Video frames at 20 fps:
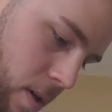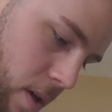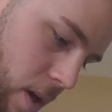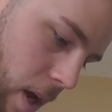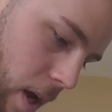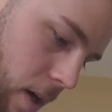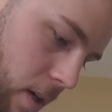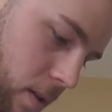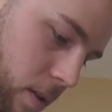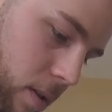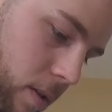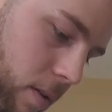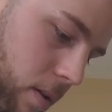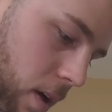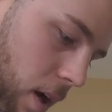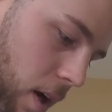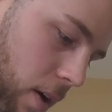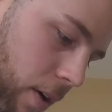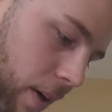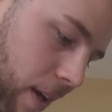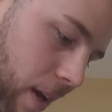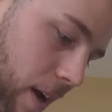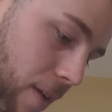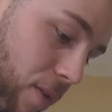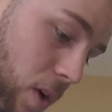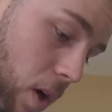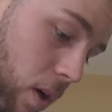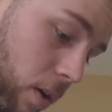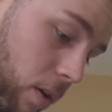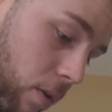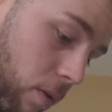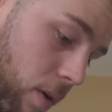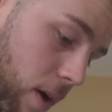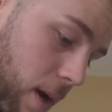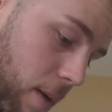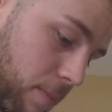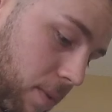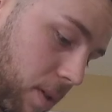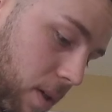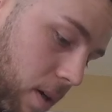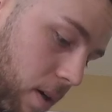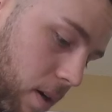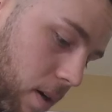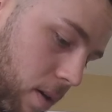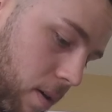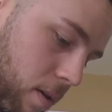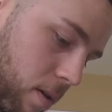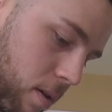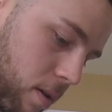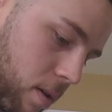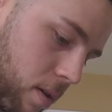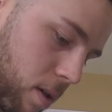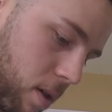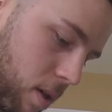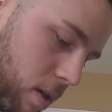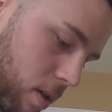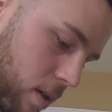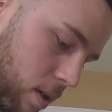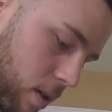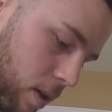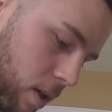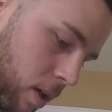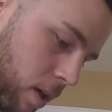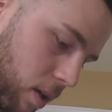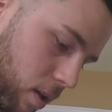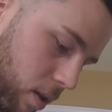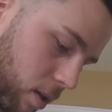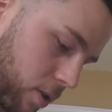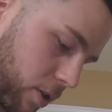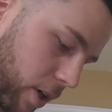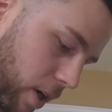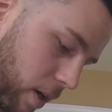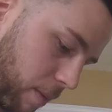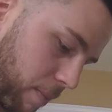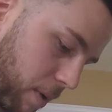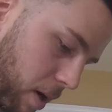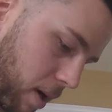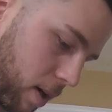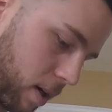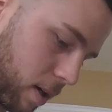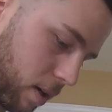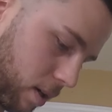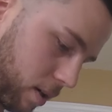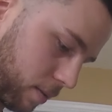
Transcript: and I already have 100 grams there. Hit the check mark.